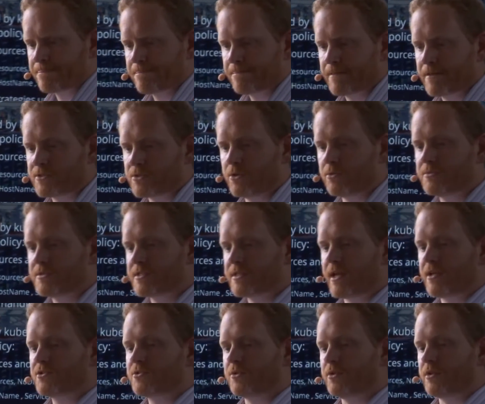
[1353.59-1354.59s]
So
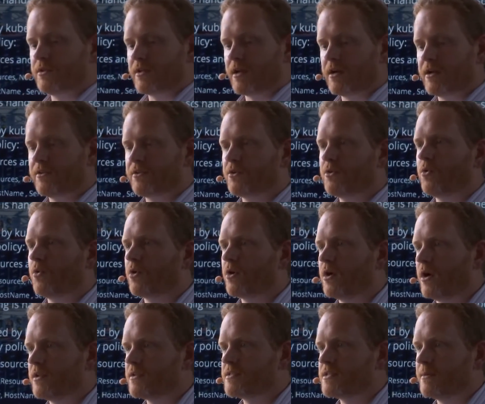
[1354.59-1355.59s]
scheduling, that other core
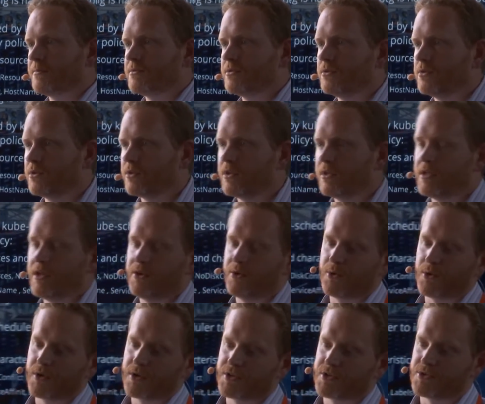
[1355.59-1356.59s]
concept to a container
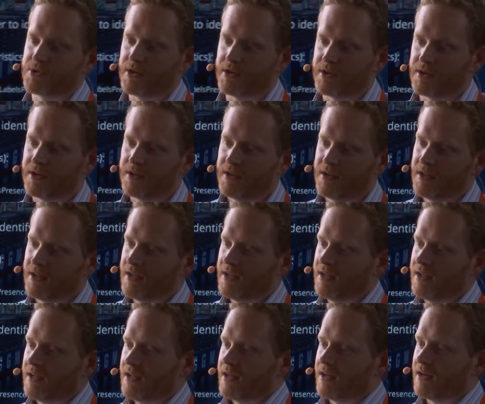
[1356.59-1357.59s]
orchestrator.
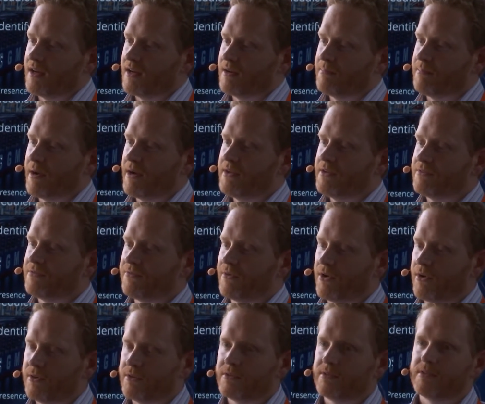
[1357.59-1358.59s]
By
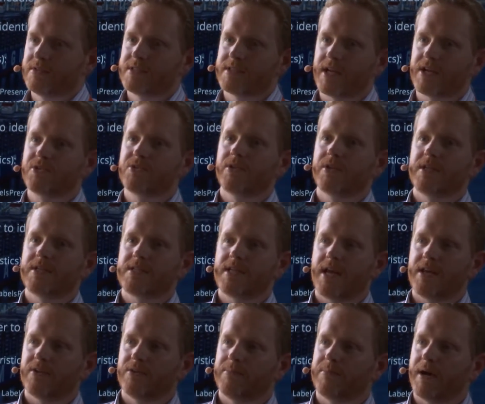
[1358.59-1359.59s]
default, scheduling is
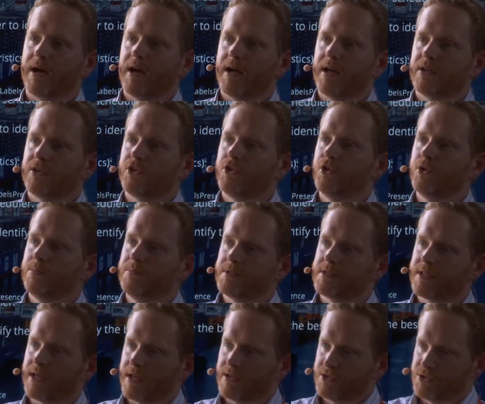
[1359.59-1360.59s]
handled by
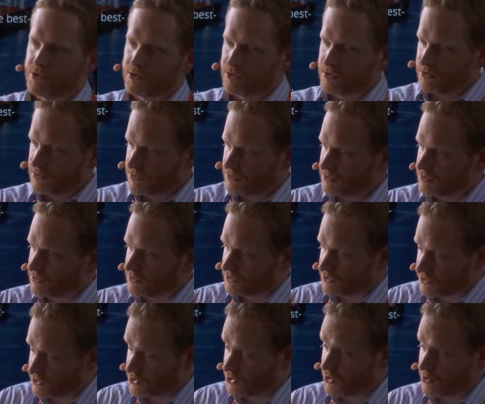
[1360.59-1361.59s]
Kubescheduler
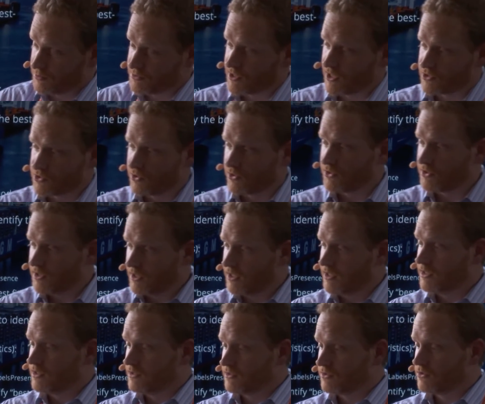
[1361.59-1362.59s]

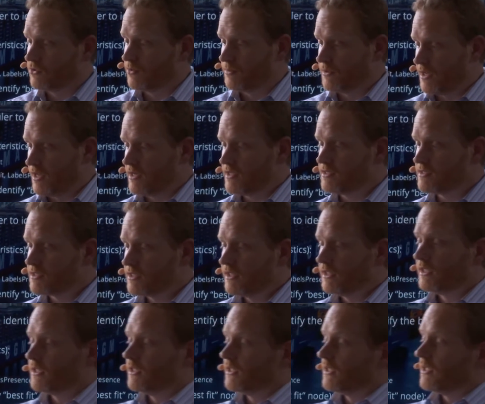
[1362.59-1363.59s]
in Kubernetes.
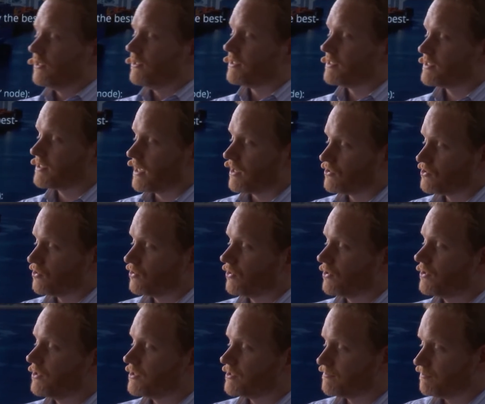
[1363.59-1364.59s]
This
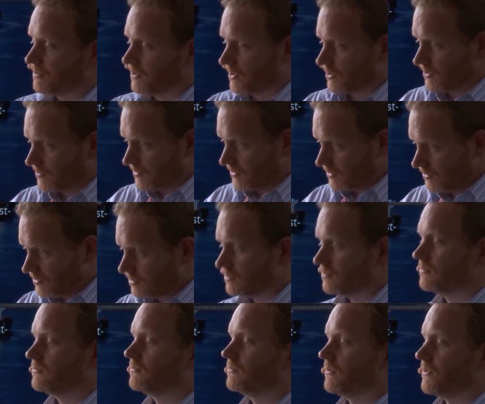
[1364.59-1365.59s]
scheduler is pluggable.
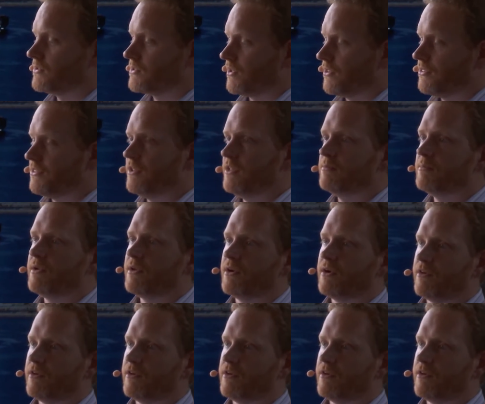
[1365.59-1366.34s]
There's a theme here